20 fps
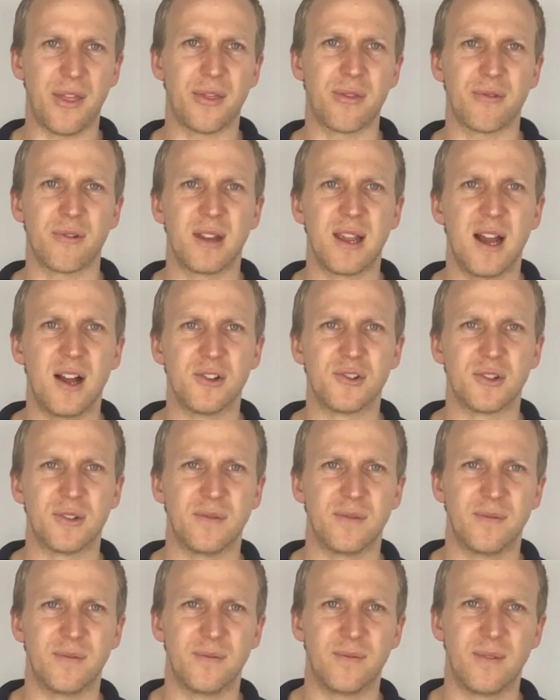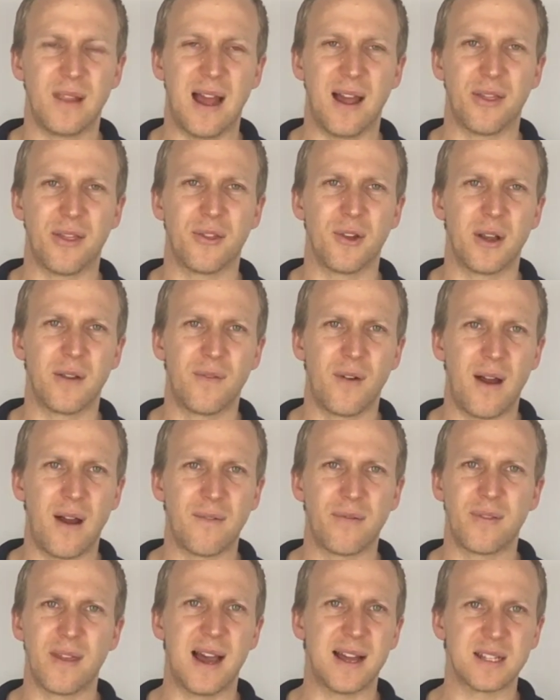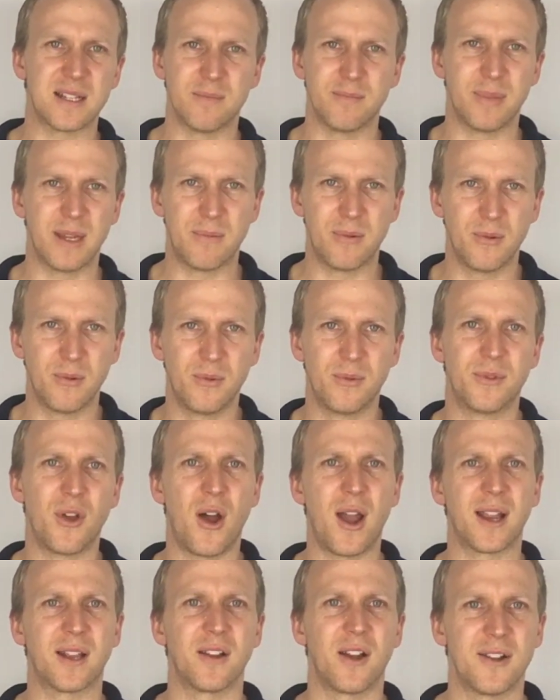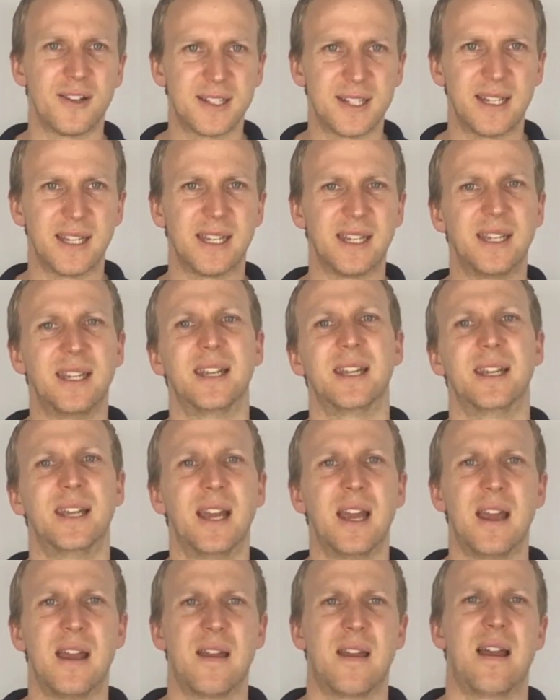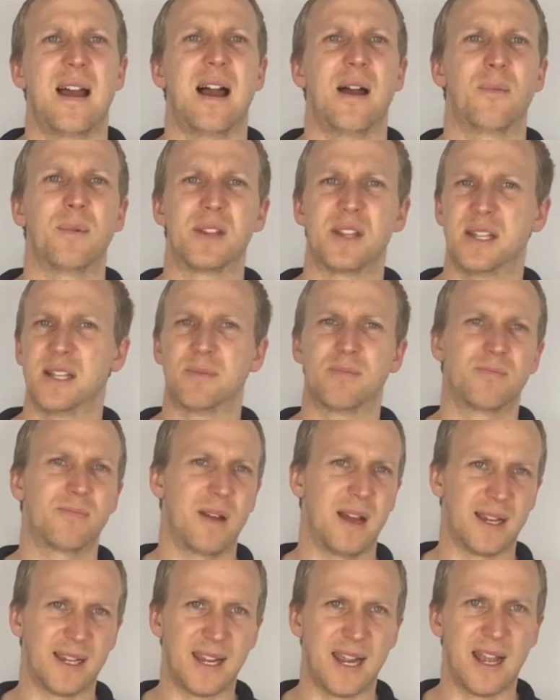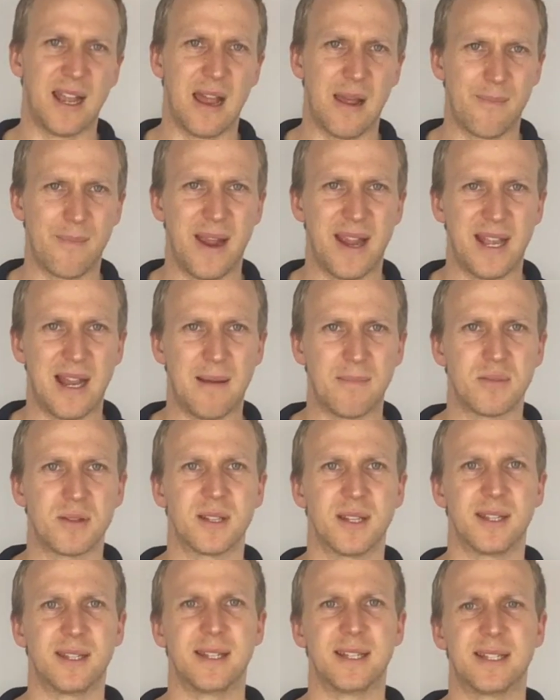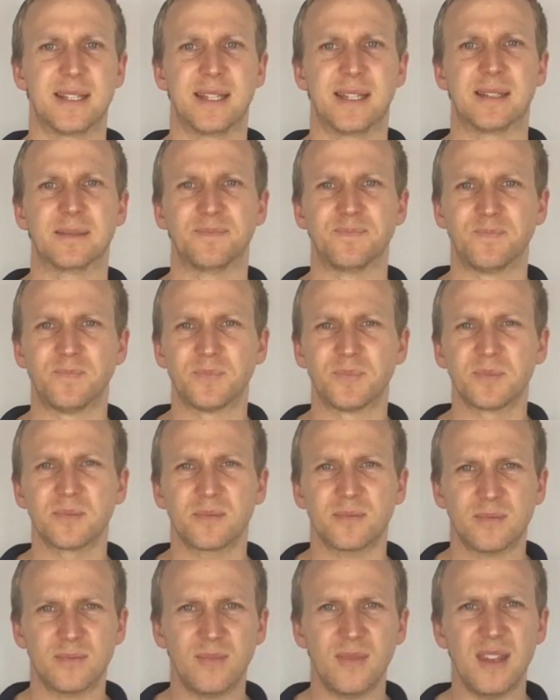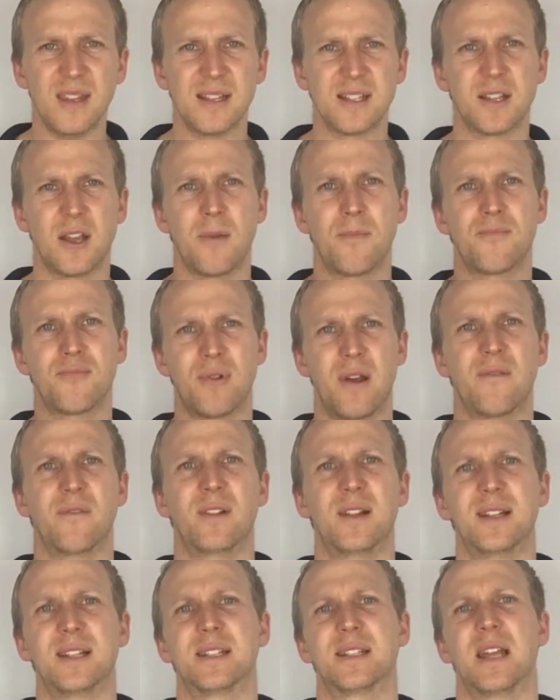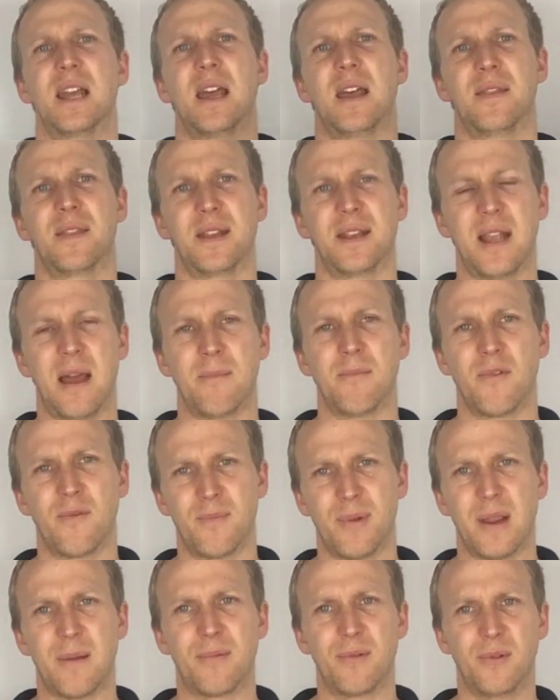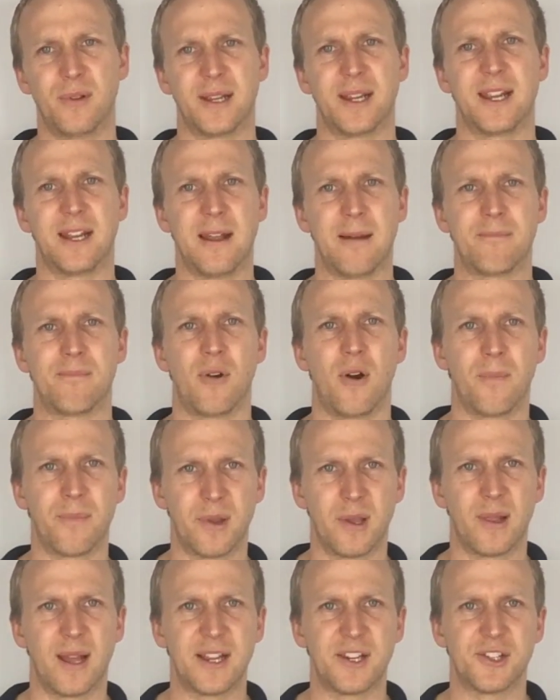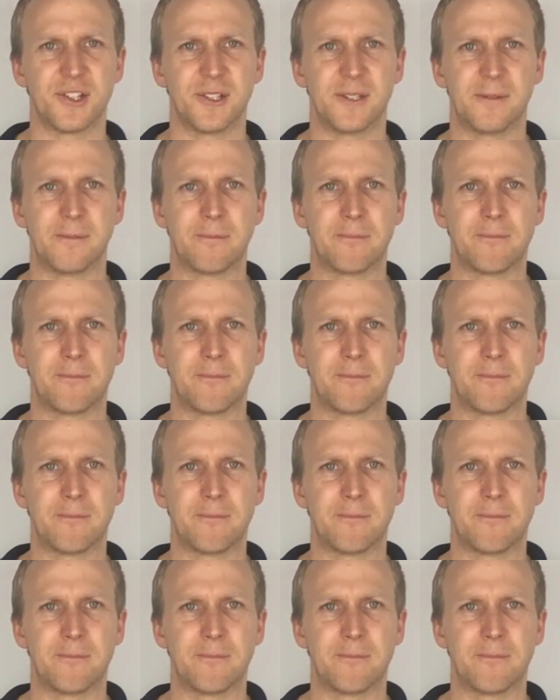335,000 people diagnosed in a year, which is, again, a made up statistic. So prevalence, the number of people in a population.